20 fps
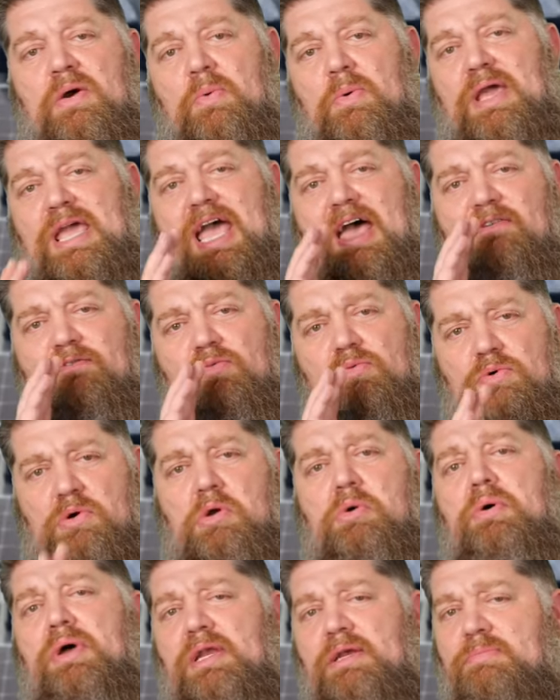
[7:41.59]
We have
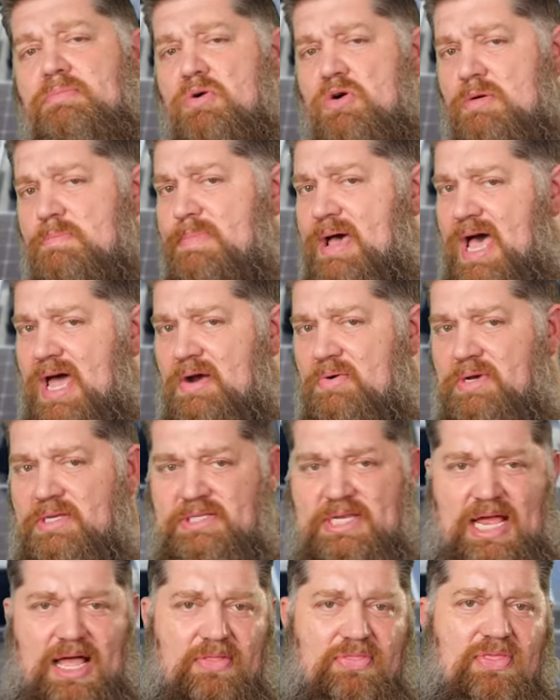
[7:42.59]
ruined more
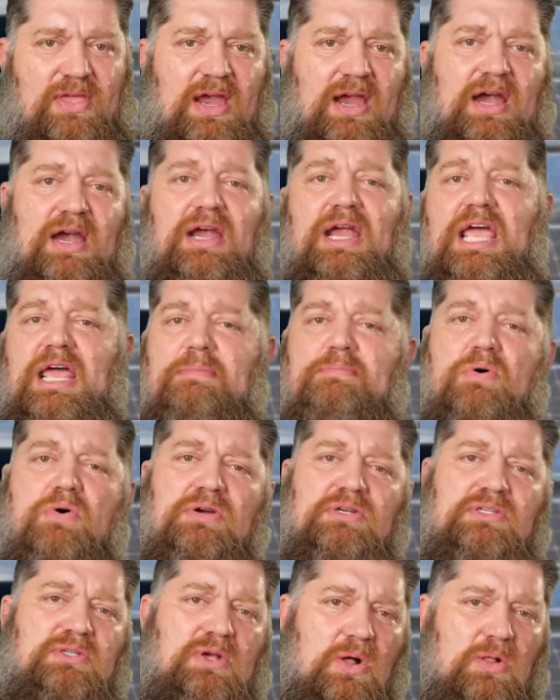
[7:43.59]
batteries out there and
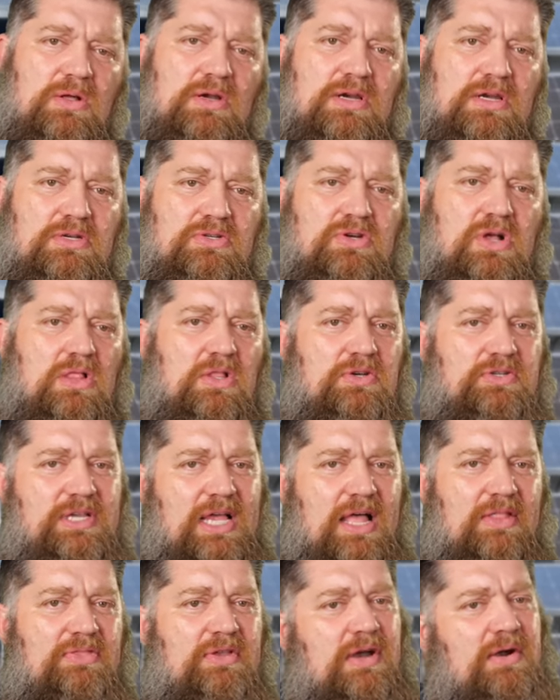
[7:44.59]
more solar controllers
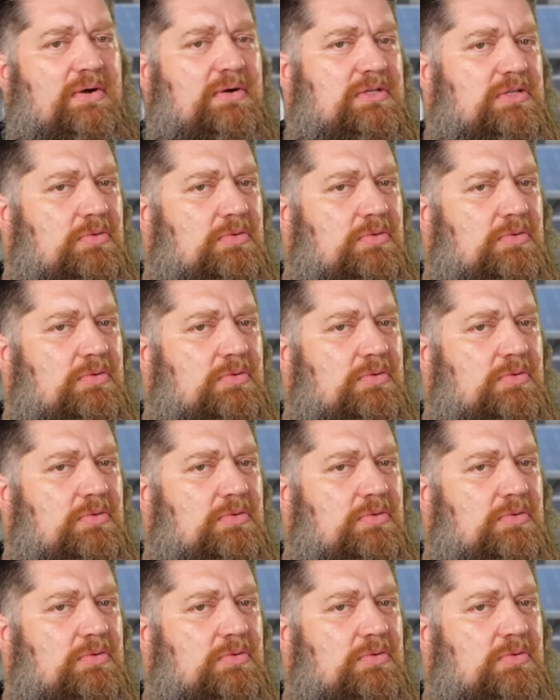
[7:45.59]
out there